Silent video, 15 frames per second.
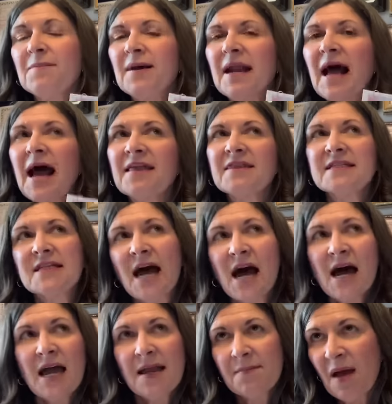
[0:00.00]
But at the
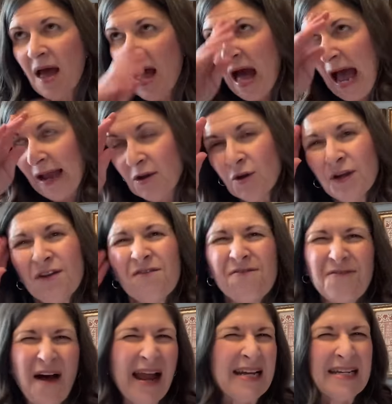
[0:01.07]
time, I couldn't
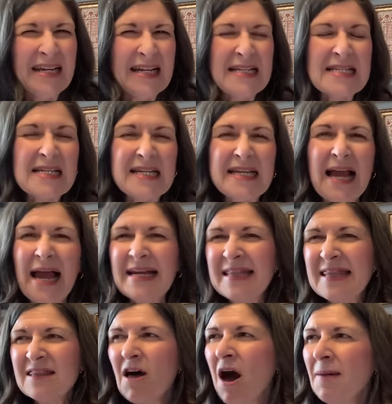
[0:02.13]
find it easily. I
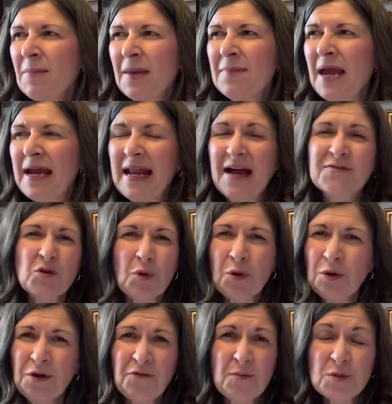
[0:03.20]
thought maybe I'd have to
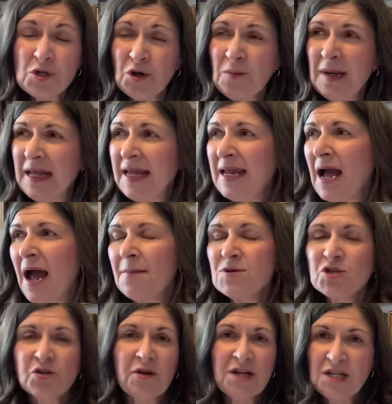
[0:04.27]
order it from Germany. I'm
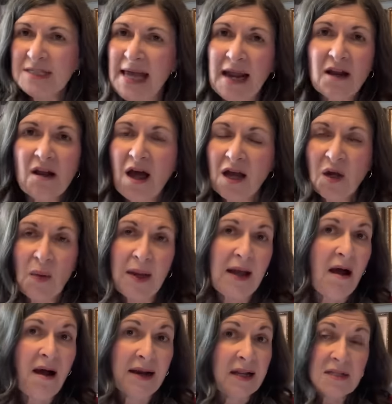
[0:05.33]
sure I just had a lot going
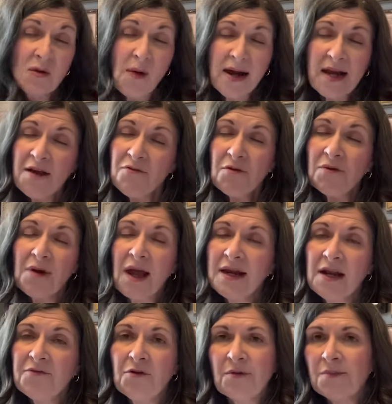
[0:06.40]
on. And so I never, I
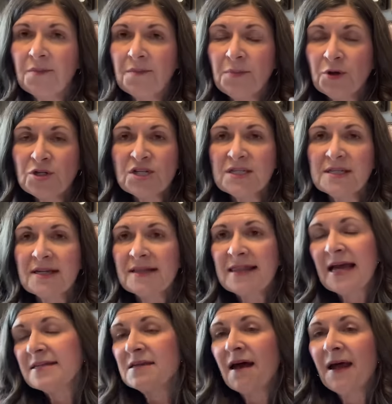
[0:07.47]
never purchased it at
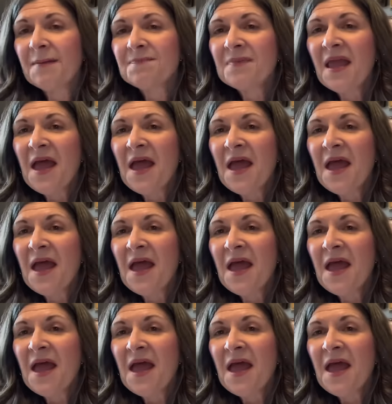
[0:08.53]
that time.